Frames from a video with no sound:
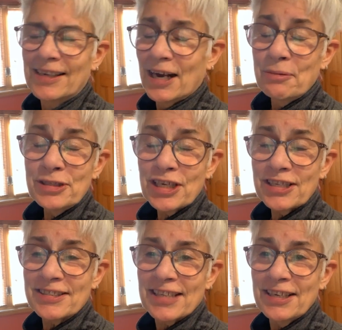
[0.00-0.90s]
I wish I
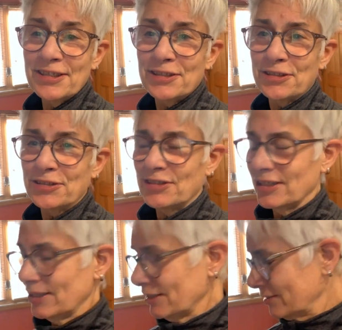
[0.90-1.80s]
could send it to you,
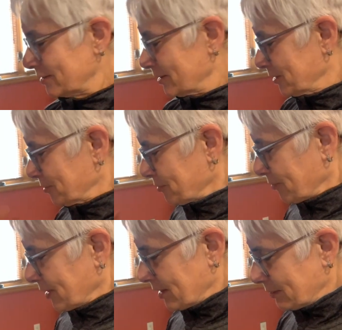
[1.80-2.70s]
Tina,
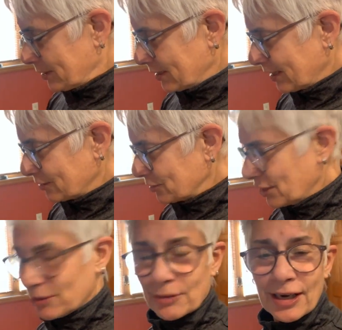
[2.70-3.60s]
but I don't
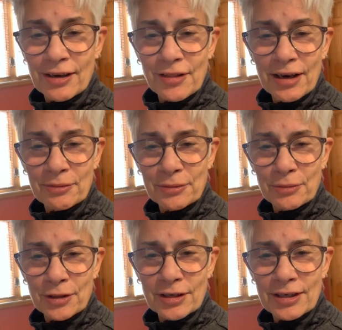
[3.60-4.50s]
know how that would
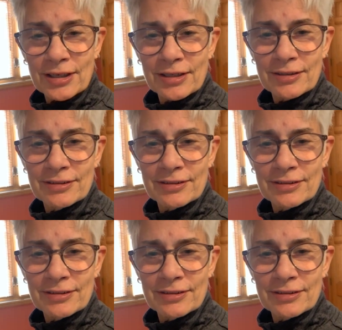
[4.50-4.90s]
work.